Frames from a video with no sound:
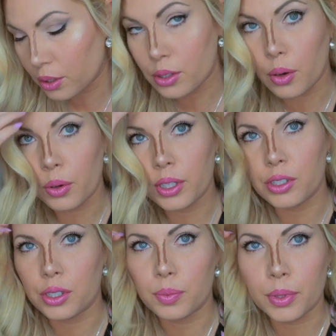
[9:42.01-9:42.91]
So
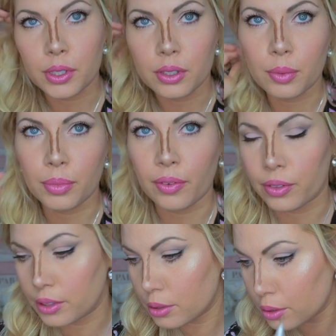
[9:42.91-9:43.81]
it's just personal
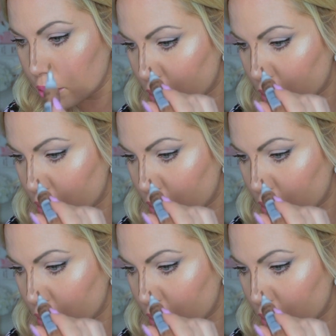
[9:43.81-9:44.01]
preference.